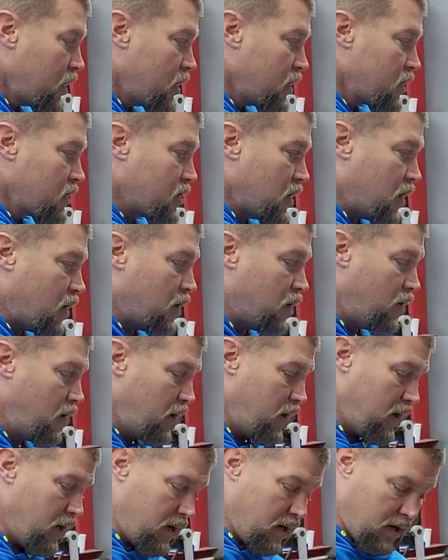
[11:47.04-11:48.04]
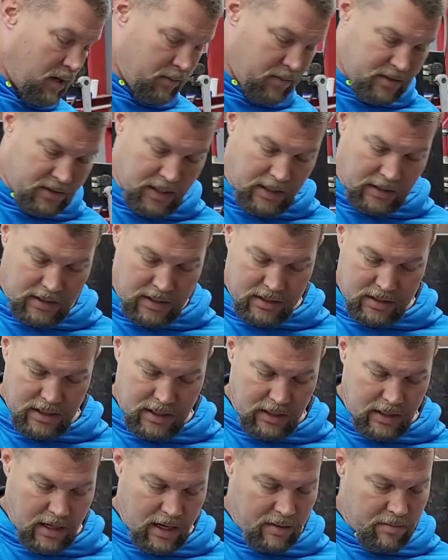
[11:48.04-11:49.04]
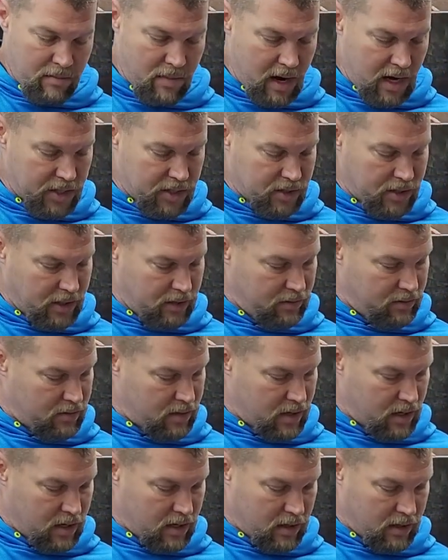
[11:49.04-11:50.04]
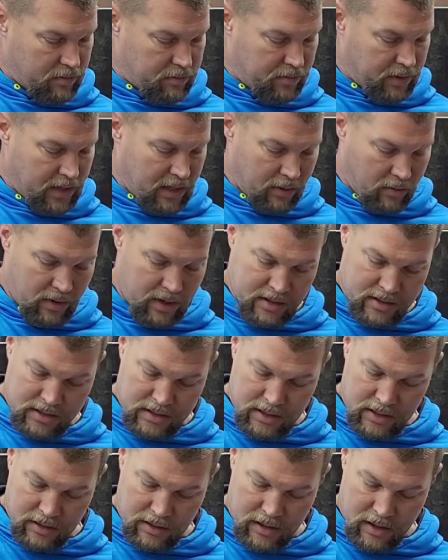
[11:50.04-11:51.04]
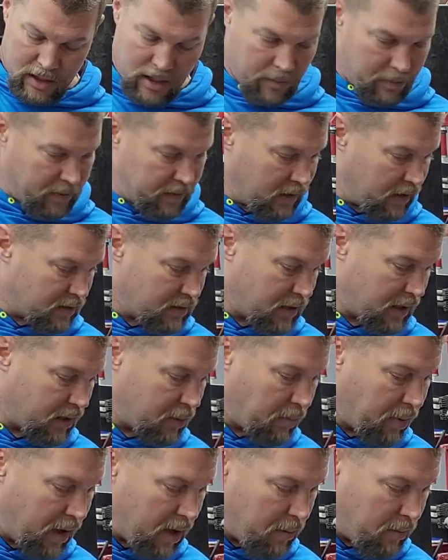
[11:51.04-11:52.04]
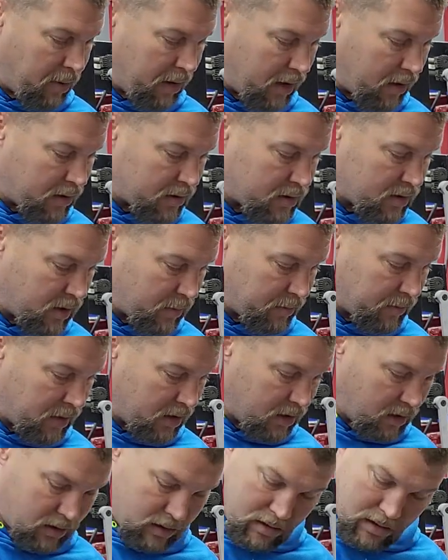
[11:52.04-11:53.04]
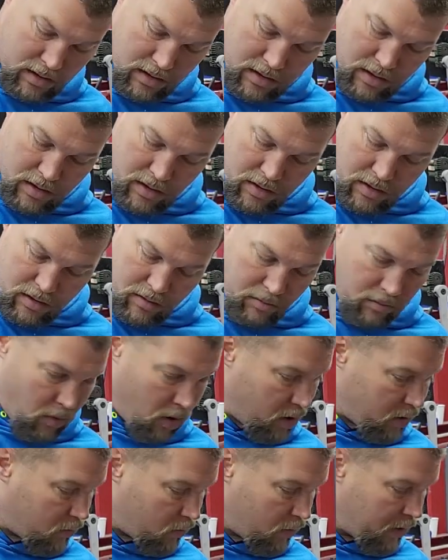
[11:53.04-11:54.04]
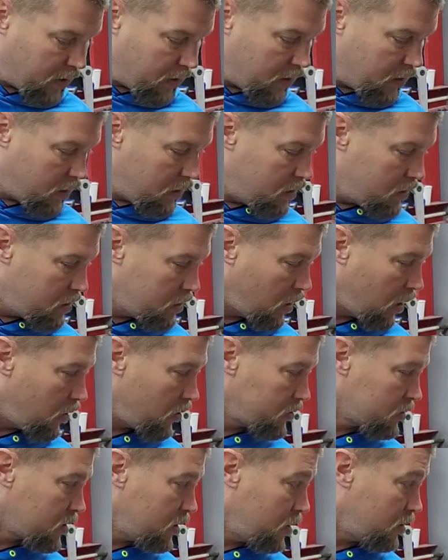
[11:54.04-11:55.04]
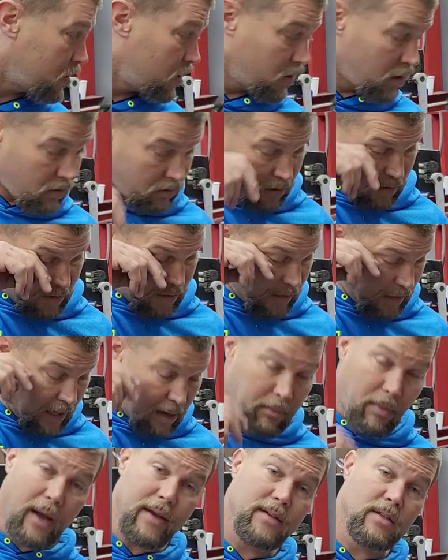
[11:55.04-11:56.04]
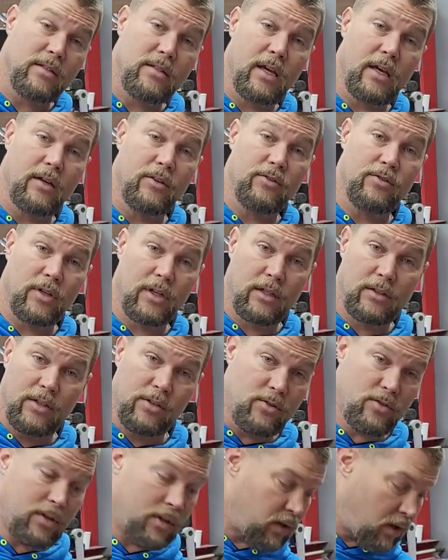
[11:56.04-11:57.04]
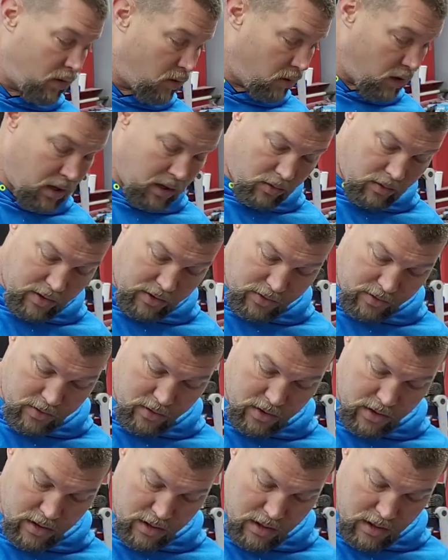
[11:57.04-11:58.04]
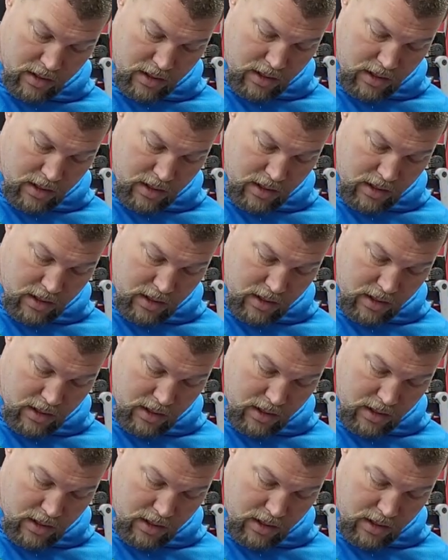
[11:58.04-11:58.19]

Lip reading: So I'm gonna stick this in there, measure it, and get it where it's centered up, and then I'll take a paint pen or something and mark where the holes go. You know what, hell, I might just take a drill, just drill a hole all the way through it.